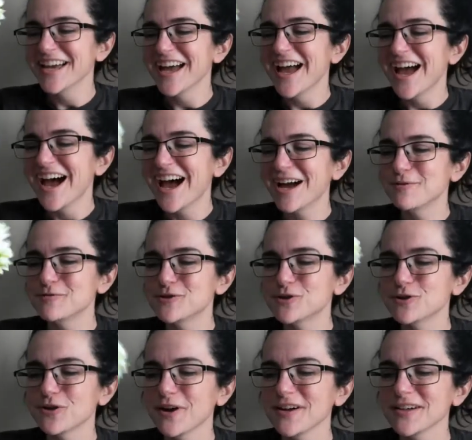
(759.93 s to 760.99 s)
I'm
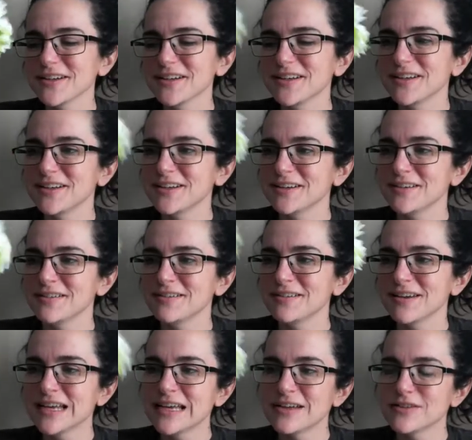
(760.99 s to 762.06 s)
trying
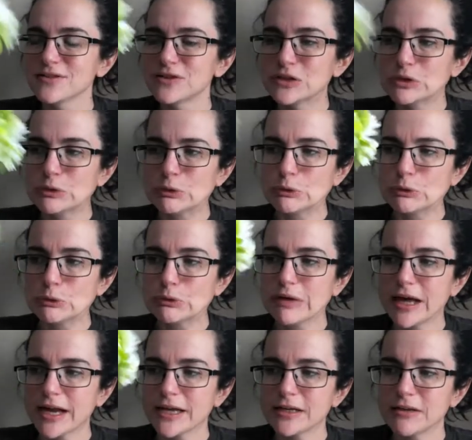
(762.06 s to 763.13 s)
to
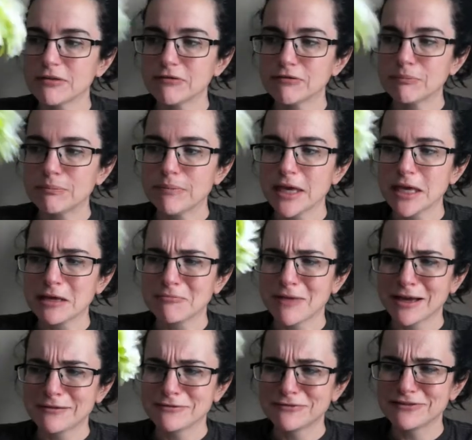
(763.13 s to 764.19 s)
kind of make
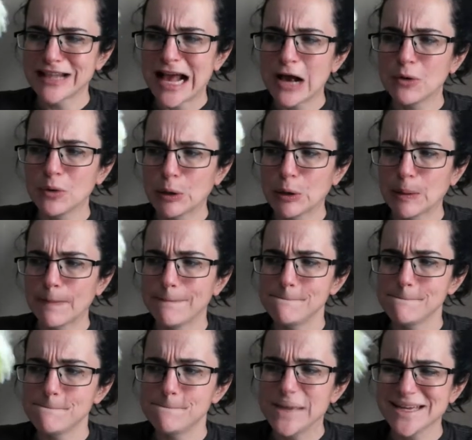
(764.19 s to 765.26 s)
my flower
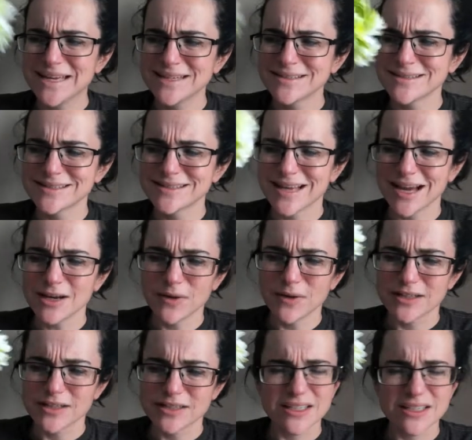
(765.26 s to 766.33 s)
bend
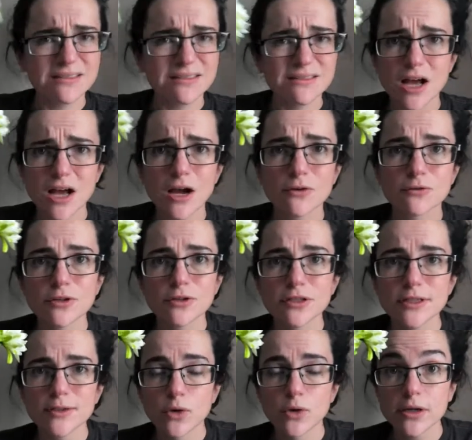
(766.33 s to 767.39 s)
sideways, and it's not really
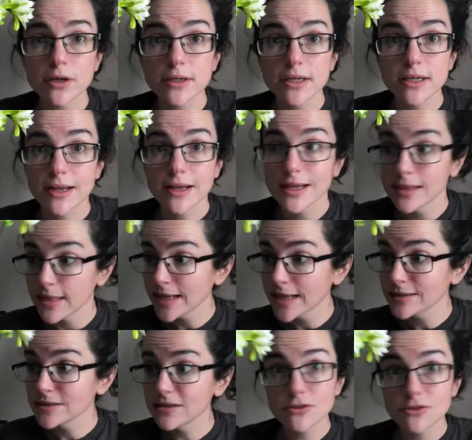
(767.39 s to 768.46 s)
working. And that's
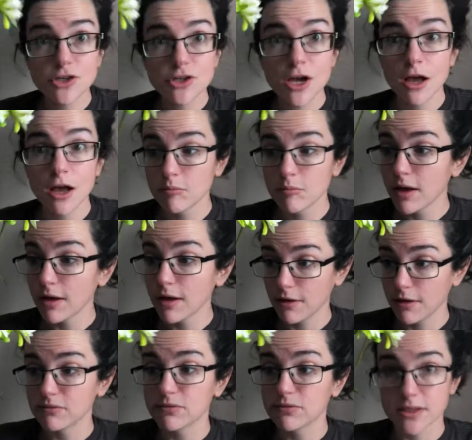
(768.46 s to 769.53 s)
the job
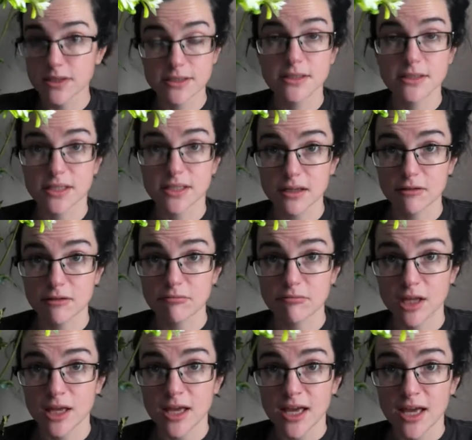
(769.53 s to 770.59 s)
of the stem.
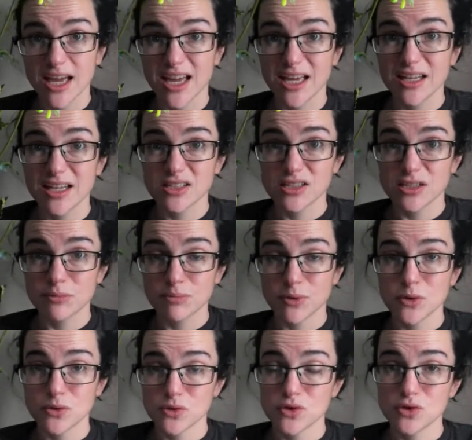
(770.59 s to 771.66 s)
It is
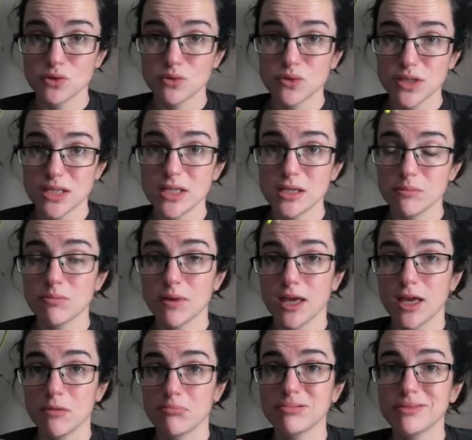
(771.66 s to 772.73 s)
supposed to keep
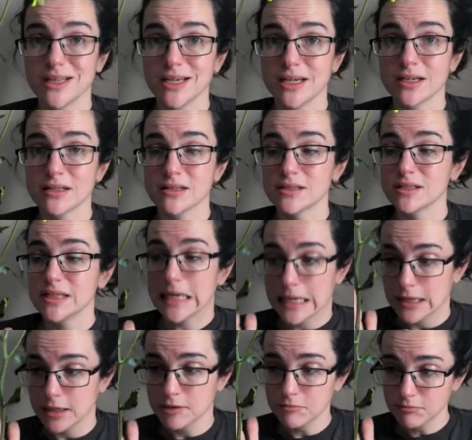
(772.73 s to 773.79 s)
a plant
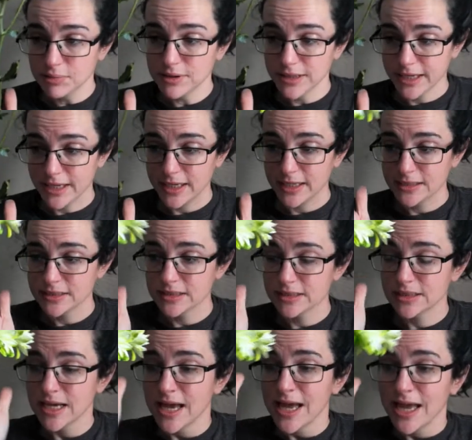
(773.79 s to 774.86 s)
in place
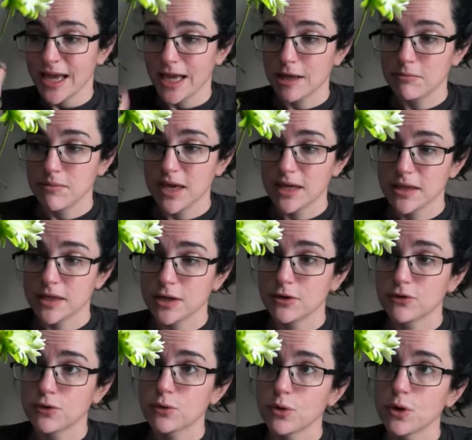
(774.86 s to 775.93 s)
and make it
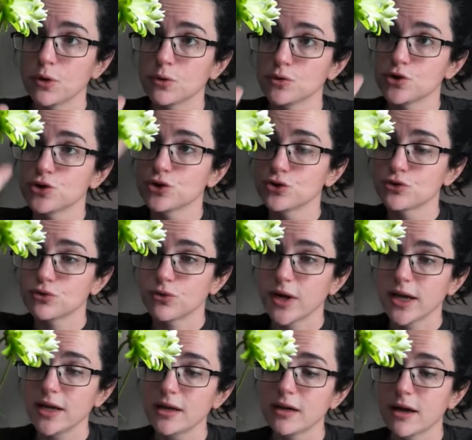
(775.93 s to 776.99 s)
grow
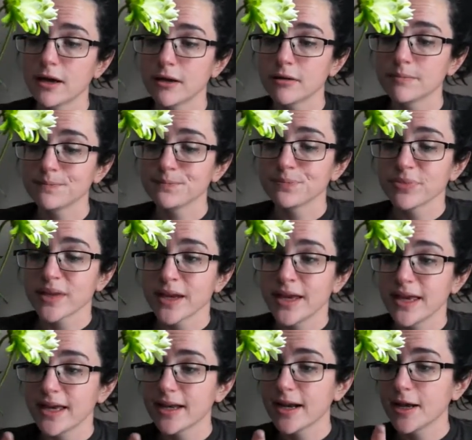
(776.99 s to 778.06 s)
straight up.
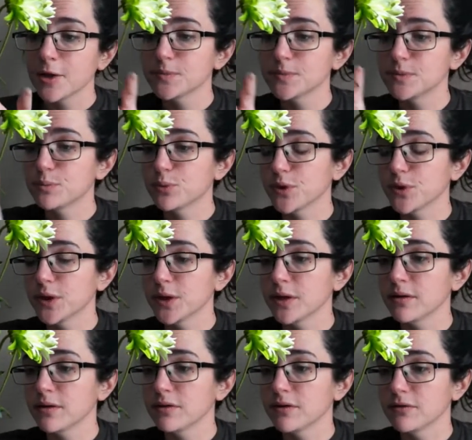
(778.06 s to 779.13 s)
It helps
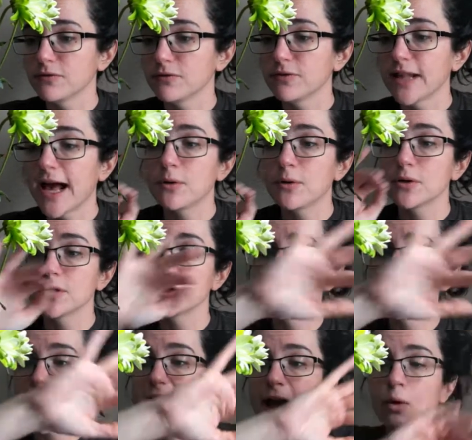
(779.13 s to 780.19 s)
bring the flowers
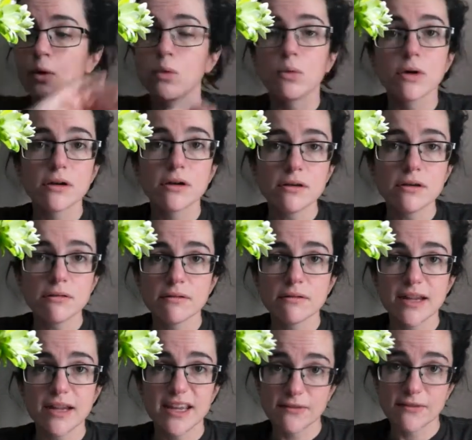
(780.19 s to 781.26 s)
outward,
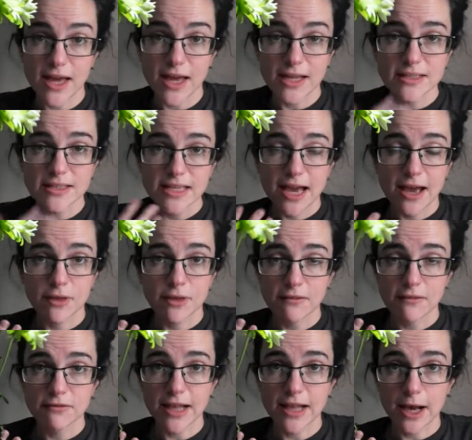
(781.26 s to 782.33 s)
if that's how that
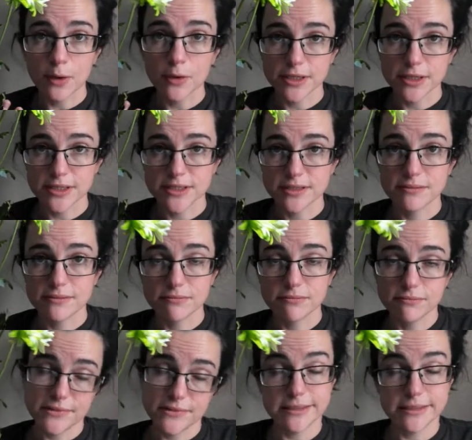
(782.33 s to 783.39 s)
flower is
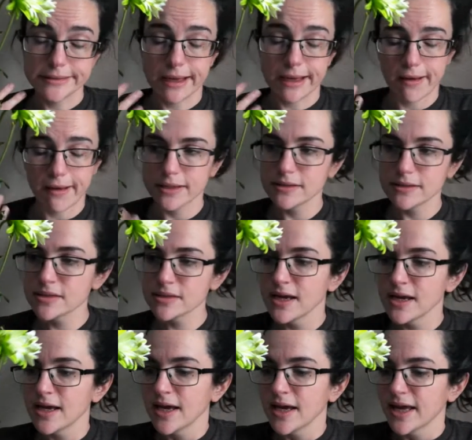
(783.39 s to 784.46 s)
designed.
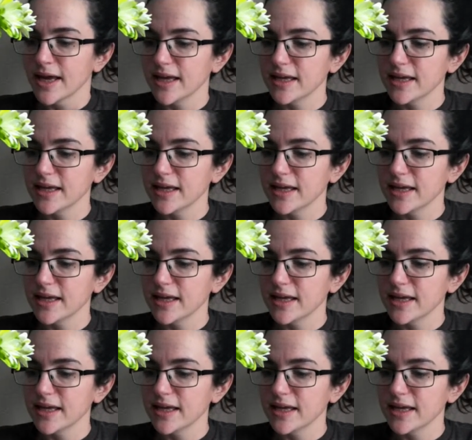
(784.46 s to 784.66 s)
It